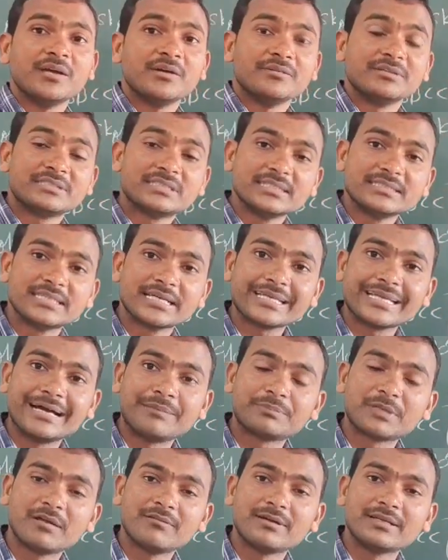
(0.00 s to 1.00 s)
Which is the
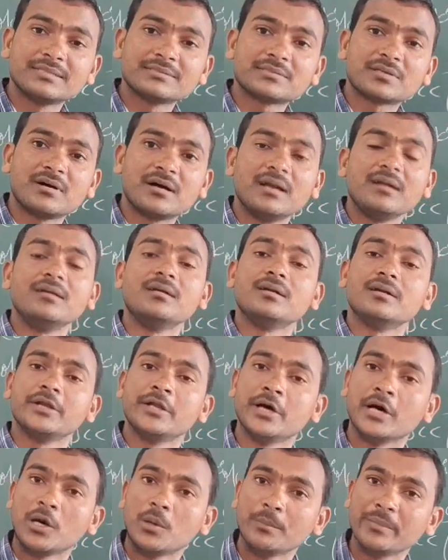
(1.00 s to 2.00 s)
capital one is called
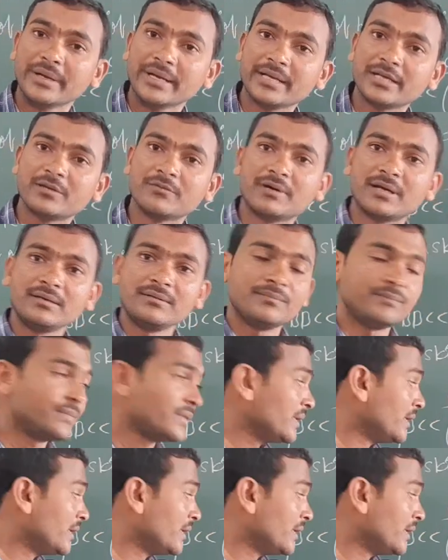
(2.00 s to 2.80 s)
dominant one.